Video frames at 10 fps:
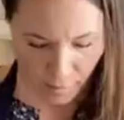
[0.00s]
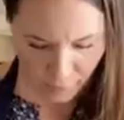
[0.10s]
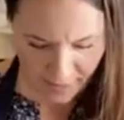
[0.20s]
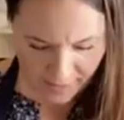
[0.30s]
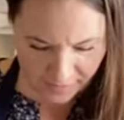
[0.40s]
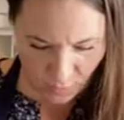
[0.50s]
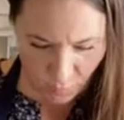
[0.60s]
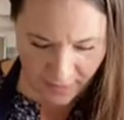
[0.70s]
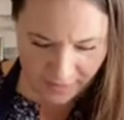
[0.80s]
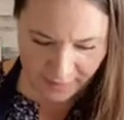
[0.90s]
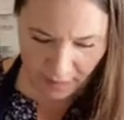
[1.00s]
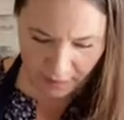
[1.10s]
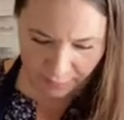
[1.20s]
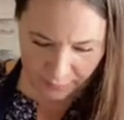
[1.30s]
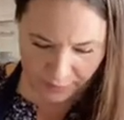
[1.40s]
Okay, so once our
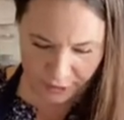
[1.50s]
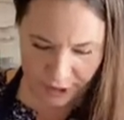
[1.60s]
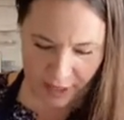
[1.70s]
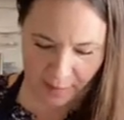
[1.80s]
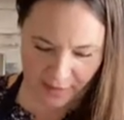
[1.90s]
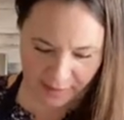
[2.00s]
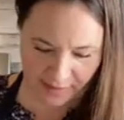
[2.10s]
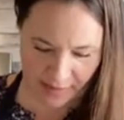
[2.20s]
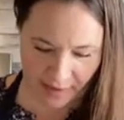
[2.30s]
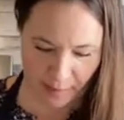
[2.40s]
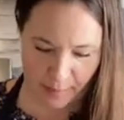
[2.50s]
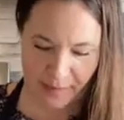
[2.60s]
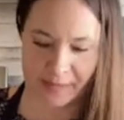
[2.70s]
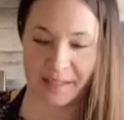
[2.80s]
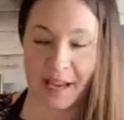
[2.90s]
freezer jam has set up and
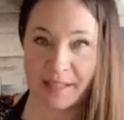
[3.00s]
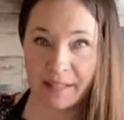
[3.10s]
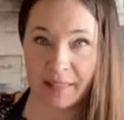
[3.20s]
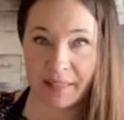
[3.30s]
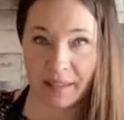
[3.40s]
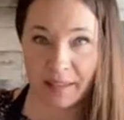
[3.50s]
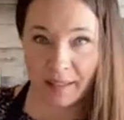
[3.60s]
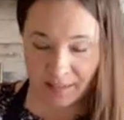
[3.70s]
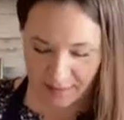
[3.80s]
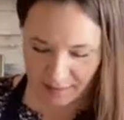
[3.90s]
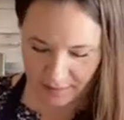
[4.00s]
it's nice and thick,